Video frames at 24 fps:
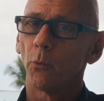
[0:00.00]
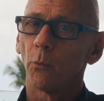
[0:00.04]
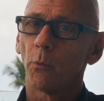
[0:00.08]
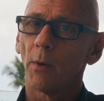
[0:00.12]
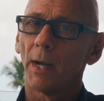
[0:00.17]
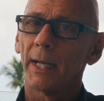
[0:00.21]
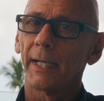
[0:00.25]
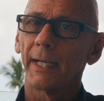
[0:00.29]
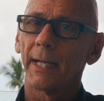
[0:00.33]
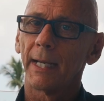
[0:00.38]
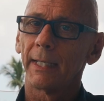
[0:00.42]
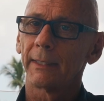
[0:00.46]

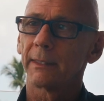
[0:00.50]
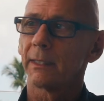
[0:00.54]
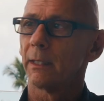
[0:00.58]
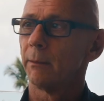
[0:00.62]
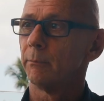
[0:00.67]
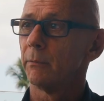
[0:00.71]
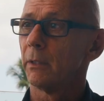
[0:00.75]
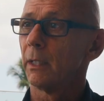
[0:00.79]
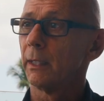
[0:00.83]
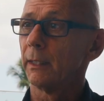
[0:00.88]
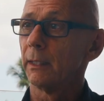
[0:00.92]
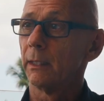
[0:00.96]
right at them,
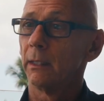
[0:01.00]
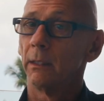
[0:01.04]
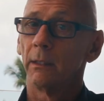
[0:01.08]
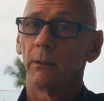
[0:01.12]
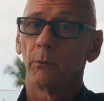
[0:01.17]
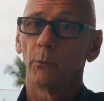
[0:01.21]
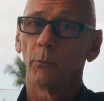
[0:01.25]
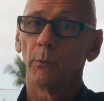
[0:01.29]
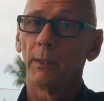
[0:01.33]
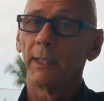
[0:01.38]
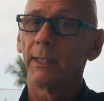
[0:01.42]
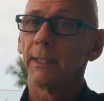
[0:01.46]
like
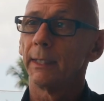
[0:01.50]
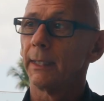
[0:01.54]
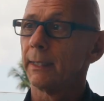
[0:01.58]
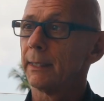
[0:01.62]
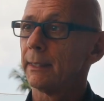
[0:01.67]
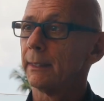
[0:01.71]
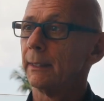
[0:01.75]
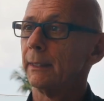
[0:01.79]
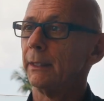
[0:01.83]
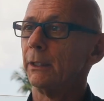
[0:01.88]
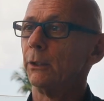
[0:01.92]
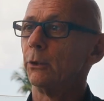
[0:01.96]

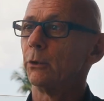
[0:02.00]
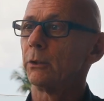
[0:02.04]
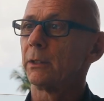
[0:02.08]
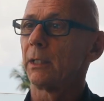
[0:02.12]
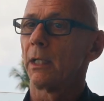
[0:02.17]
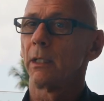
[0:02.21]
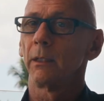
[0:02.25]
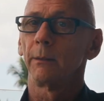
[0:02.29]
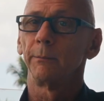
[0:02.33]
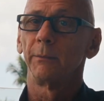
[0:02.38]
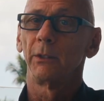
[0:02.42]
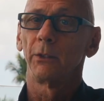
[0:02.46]
re-lengthening your
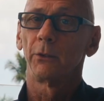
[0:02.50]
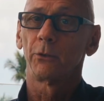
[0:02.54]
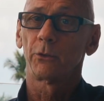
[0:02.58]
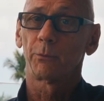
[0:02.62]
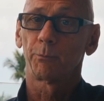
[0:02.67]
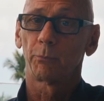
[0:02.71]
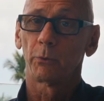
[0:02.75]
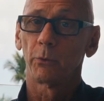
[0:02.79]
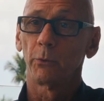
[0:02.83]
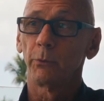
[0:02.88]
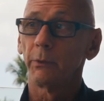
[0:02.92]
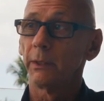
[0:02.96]
telomeres,
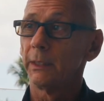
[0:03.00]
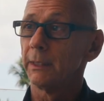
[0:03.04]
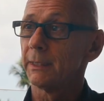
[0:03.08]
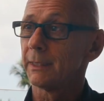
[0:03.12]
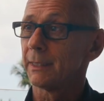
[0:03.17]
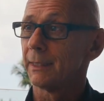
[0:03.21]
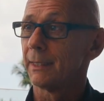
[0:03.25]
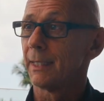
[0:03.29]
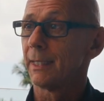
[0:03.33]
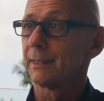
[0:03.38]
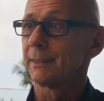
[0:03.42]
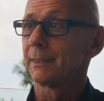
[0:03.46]
pruning
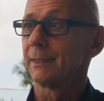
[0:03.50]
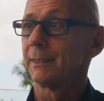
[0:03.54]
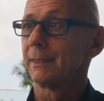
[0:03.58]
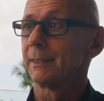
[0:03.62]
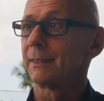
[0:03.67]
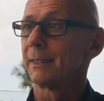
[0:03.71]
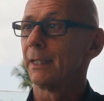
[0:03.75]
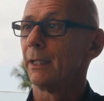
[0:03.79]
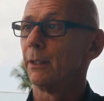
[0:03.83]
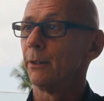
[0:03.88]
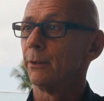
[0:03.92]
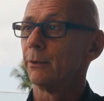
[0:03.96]
senescent
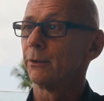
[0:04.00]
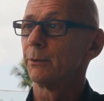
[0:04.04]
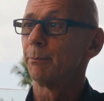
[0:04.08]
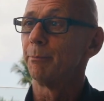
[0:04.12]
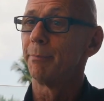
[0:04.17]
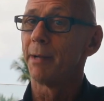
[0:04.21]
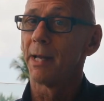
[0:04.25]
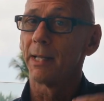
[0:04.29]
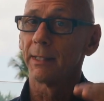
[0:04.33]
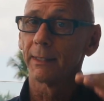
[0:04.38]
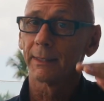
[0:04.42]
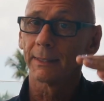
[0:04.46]
cells,
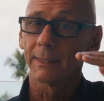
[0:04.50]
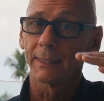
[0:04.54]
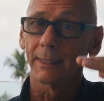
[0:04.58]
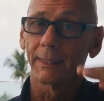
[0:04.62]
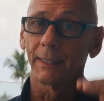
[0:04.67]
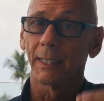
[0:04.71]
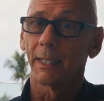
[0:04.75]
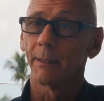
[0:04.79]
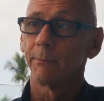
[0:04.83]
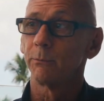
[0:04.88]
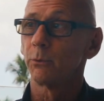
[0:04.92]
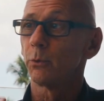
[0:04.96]
balancing
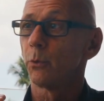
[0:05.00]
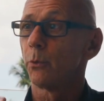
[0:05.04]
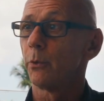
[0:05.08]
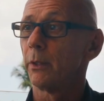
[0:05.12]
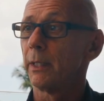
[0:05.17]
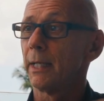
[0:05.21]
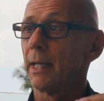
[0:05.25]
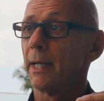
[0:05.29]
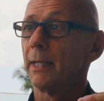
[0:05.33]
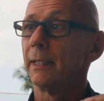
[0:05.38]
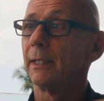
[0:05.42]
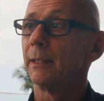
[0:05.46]
mTOR
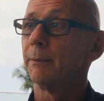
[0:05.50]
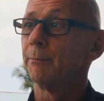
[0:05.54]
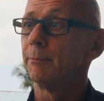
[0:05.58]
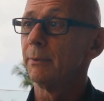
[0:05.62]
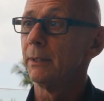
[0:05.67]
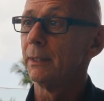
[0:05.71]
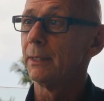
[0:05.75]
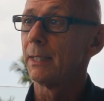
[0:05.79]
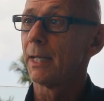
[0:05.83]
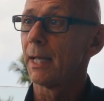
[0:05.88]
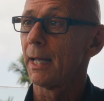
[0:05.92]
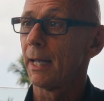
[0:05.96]
and
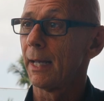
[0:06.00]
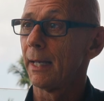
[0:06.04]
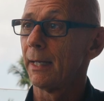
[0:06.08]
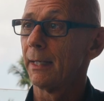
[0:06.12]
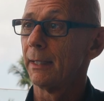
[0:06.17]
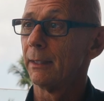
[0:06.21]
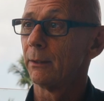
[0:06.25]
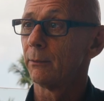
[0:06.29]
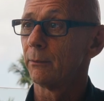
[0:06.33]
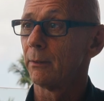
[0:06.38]
AMPK,